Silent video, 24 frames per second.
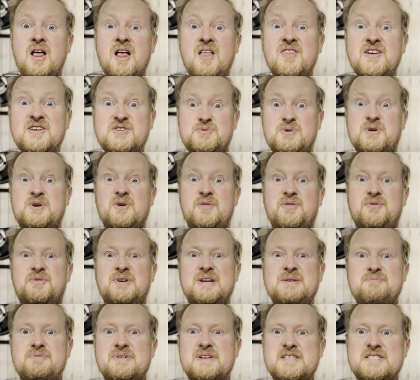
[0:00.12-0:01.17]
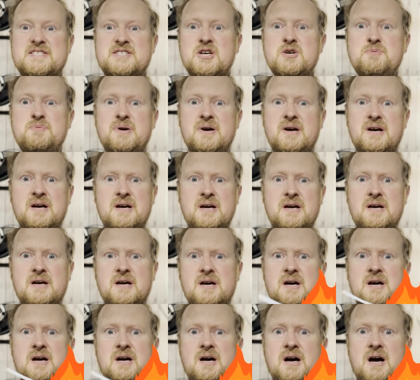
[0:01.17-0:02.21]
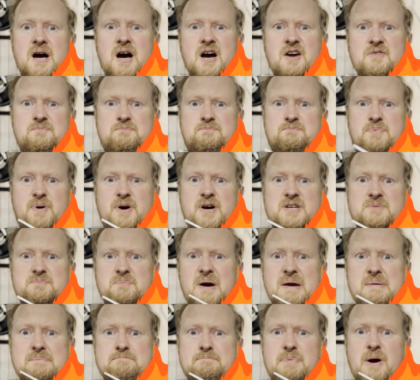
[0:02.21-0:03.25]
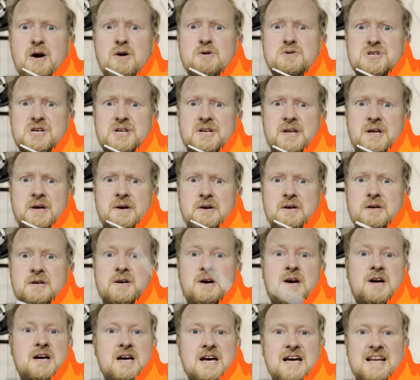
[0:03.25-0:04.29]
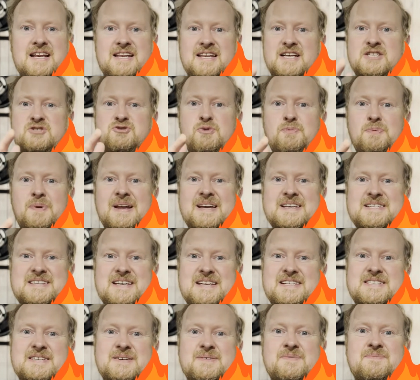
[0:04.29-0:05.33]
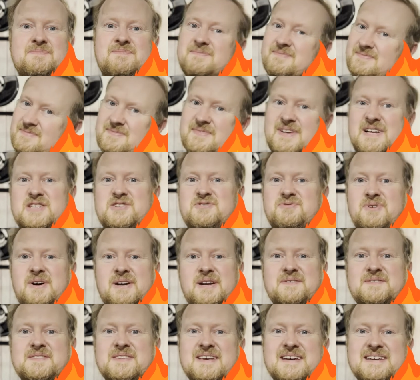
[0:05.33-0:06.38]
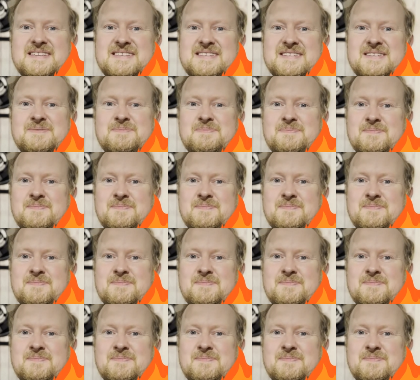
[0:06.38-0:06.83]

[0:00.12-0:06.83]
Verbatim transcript: This week on three D Printed Soup, I've burnt my Bowden! Let's replace it! That's right after this.